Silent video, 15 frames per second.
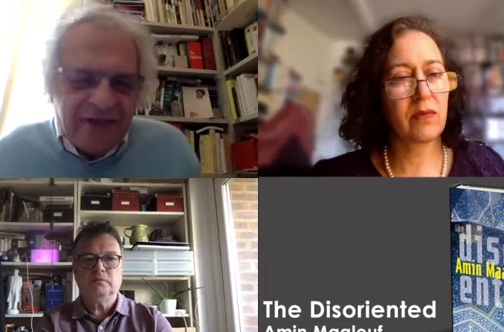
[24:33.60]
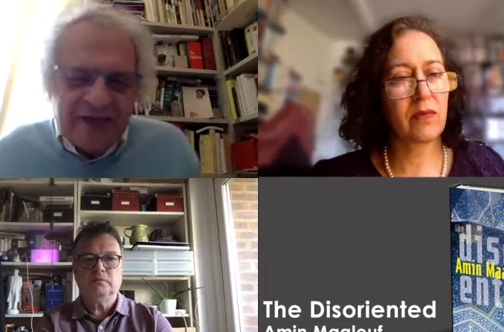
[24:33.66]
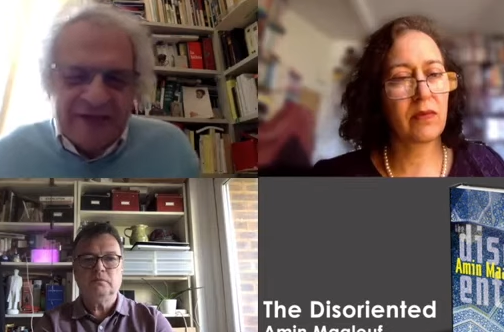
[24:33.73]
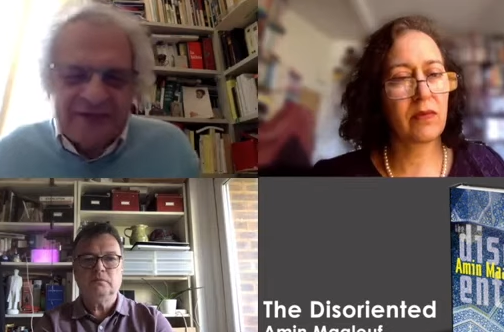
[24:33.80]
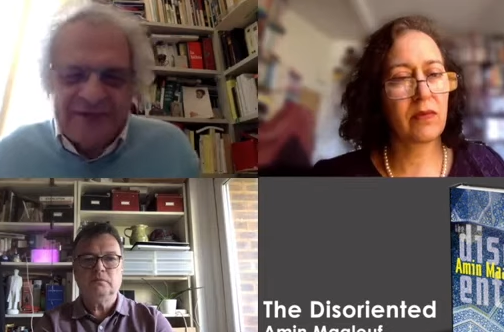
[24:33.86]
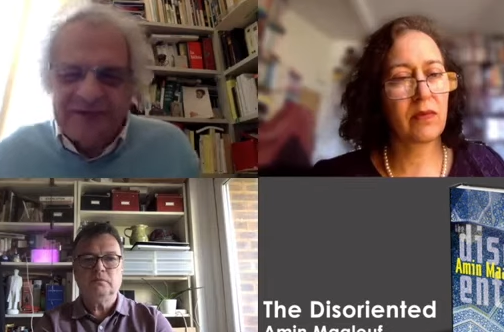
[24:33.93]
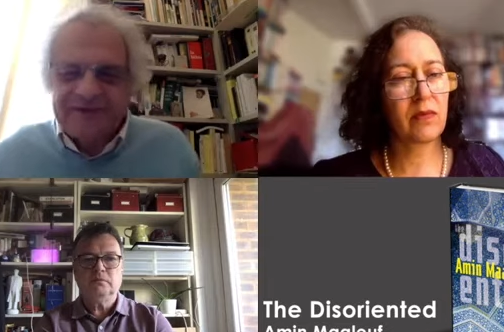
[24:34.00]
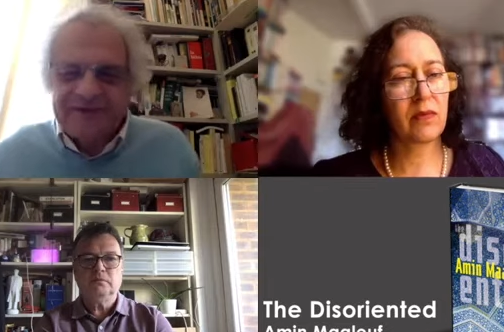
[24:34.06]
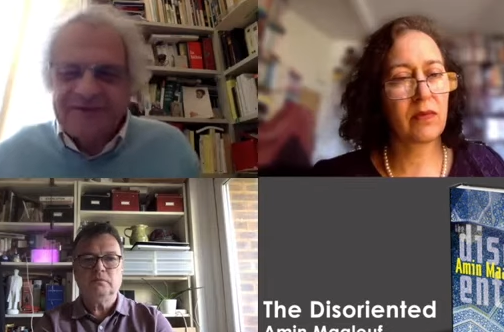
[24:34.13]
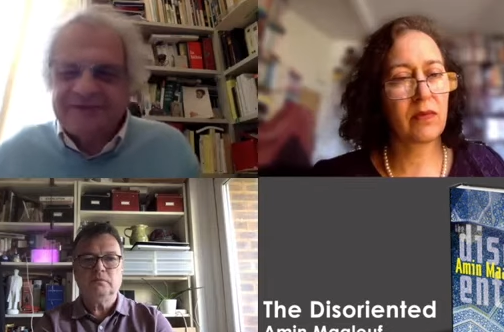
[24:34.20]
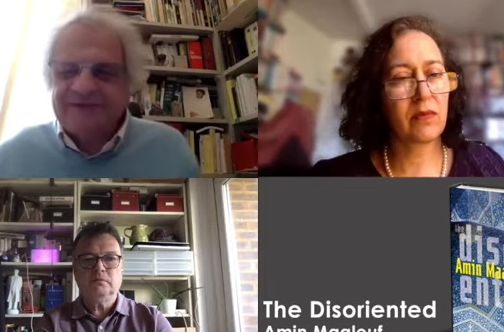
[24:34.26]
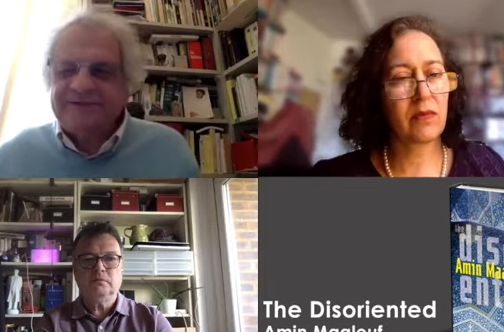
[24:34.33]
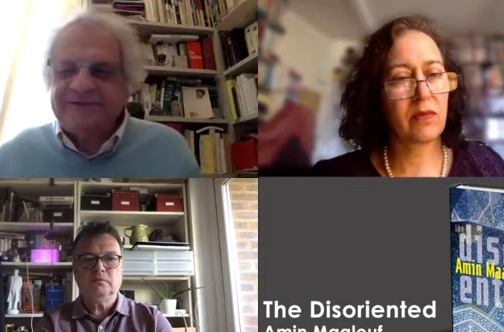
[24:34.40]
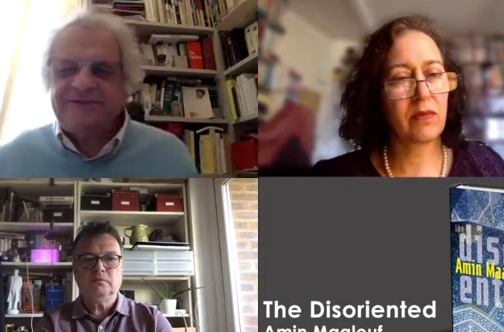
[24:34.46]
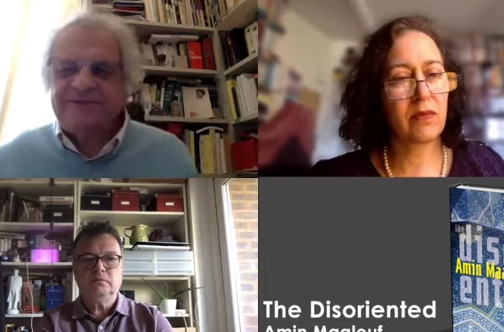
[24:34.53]
Speaker 1: think this
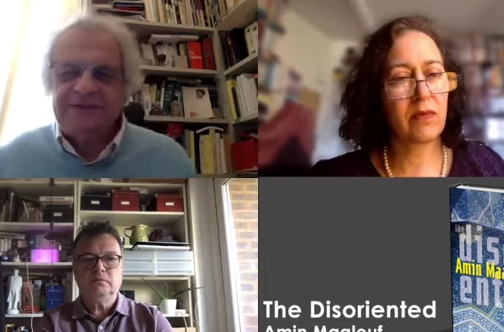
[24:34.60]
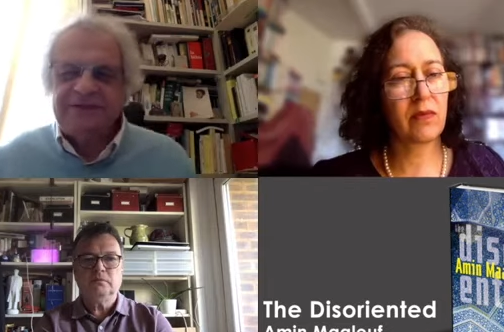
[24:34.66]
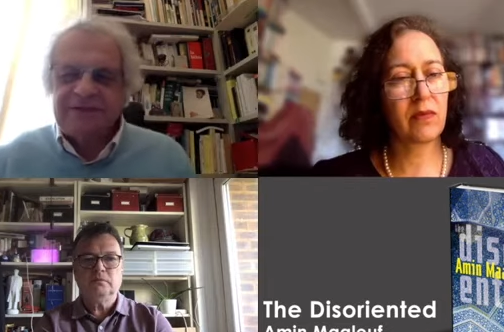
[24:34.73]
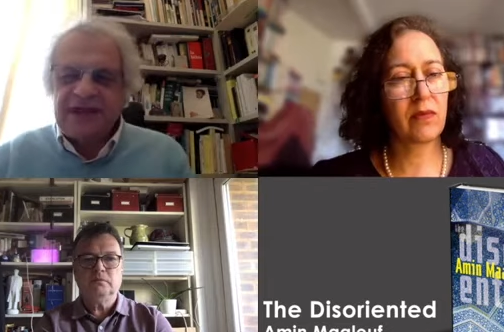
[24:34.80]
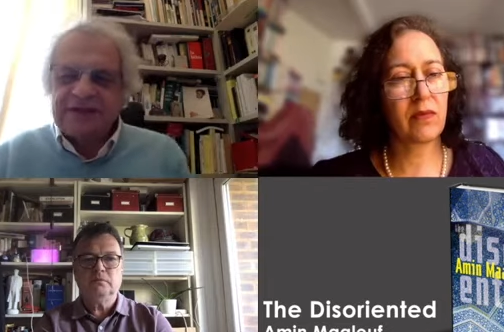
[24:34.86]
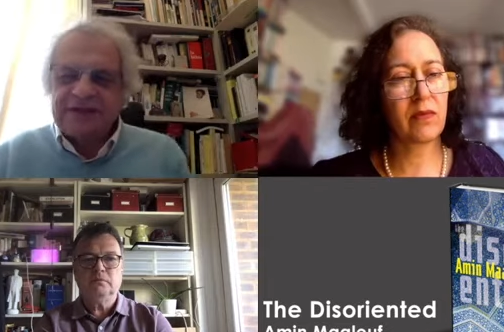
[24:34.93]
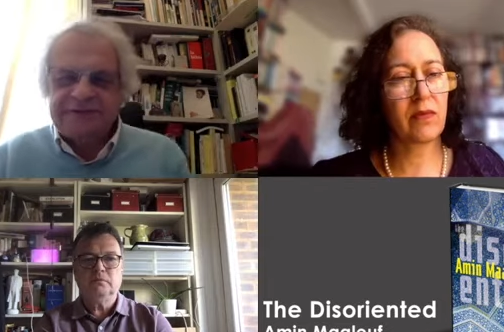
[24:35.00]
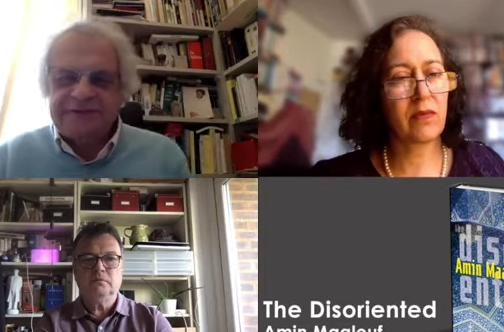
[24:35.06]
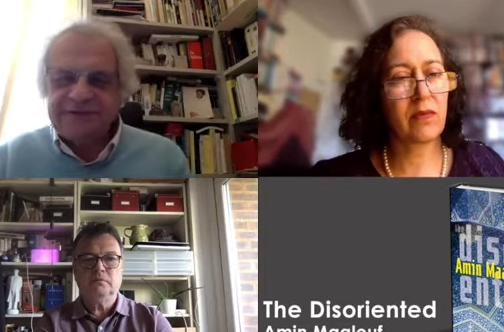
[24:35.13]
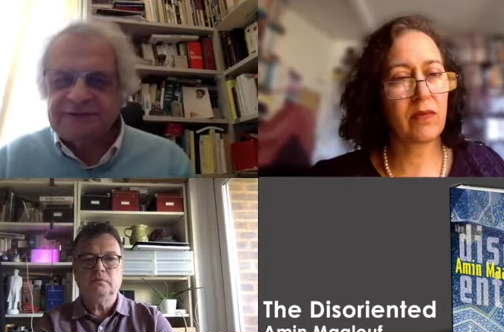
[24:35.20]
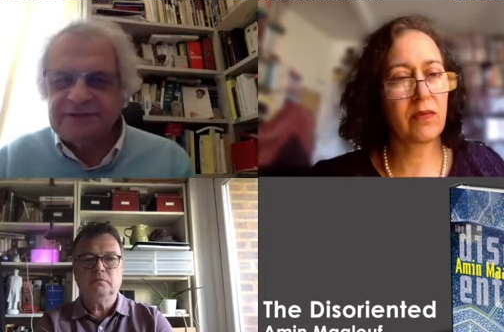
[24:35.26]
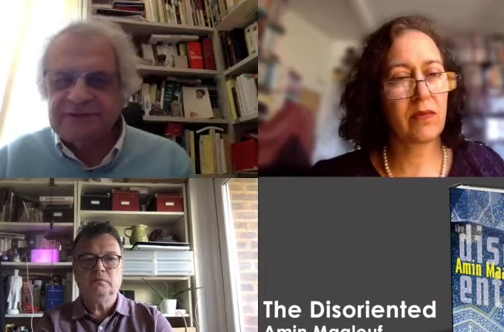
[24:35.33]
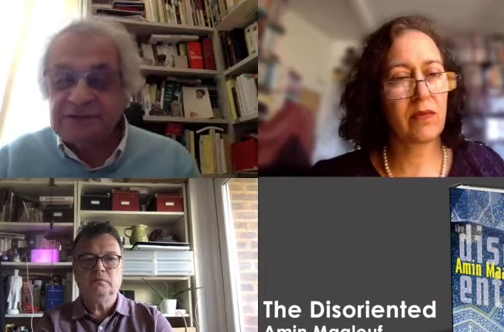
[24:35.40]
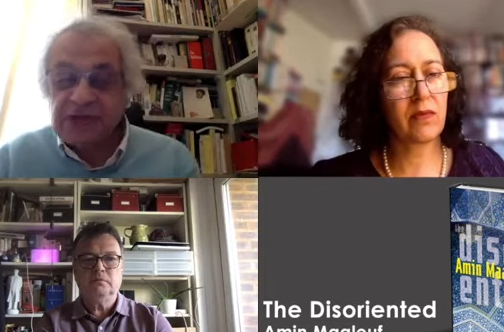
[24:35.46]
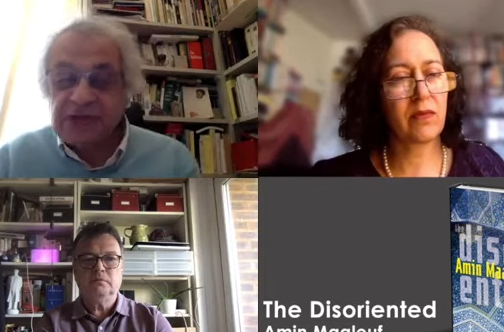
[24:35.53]
is not
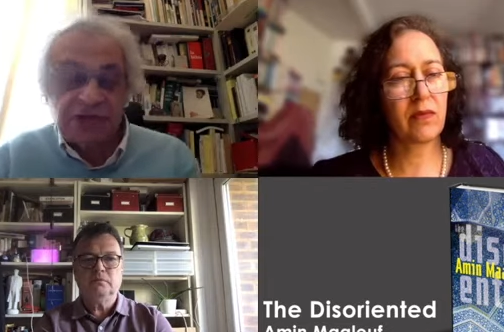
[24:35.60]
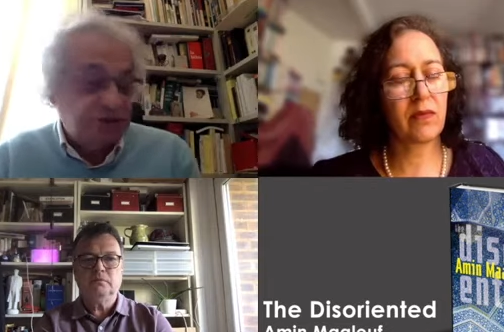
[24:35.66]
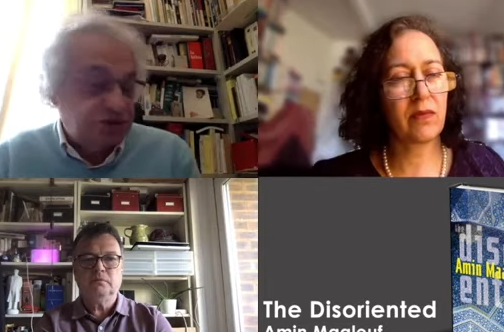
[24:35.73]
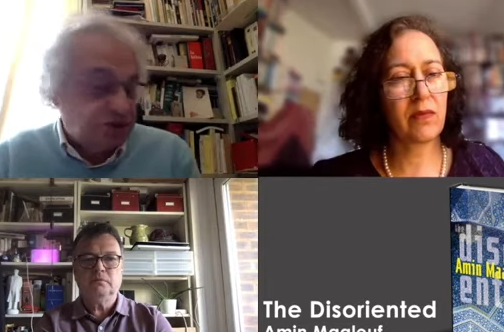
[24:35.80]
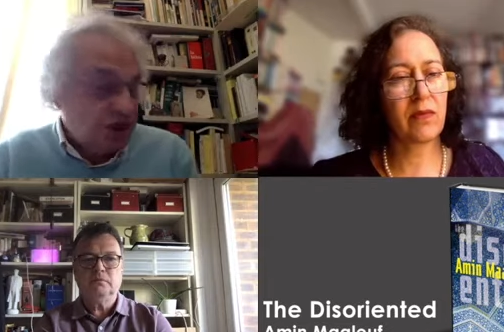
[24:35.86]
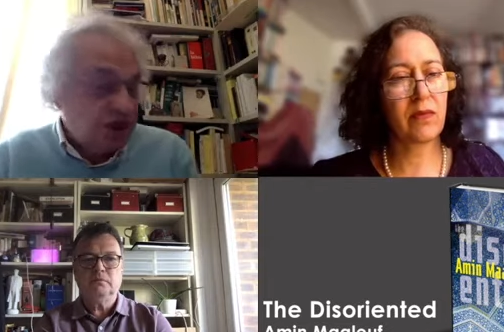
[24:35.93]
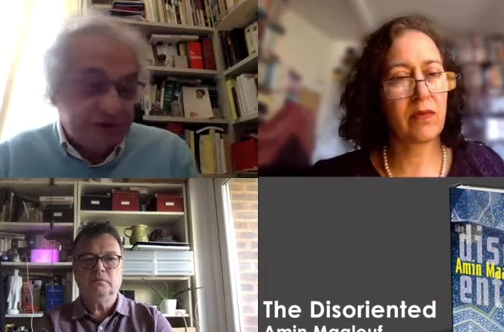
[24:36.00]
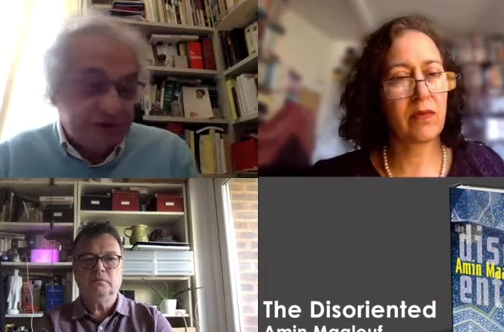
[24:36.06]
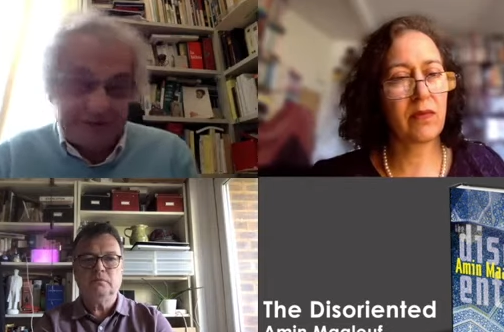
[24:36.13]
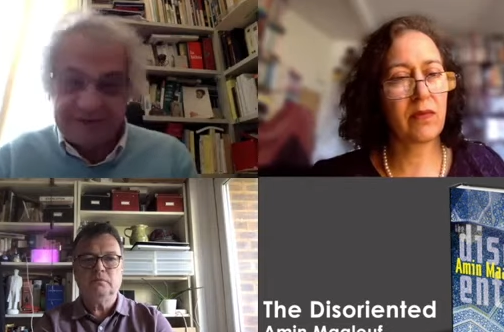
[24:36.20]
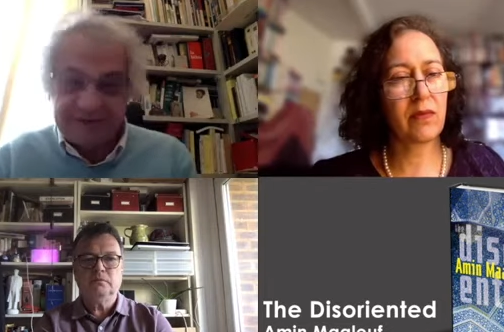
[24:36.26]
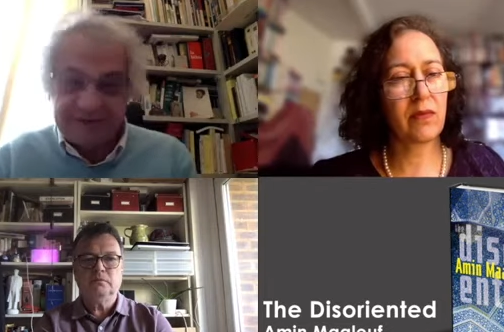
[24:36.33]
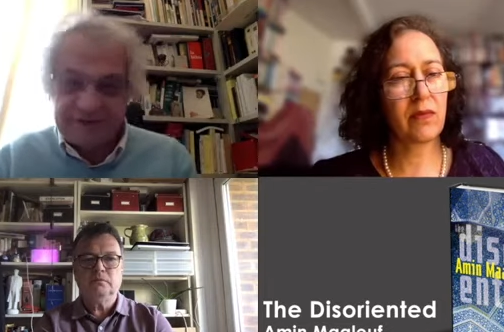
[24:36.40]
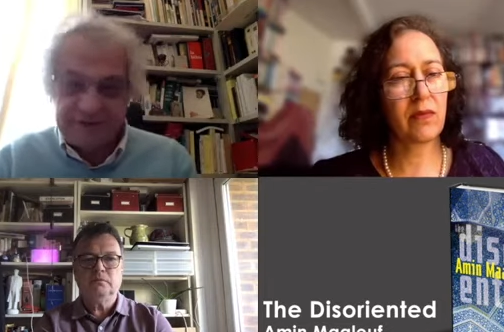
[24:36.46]
not just.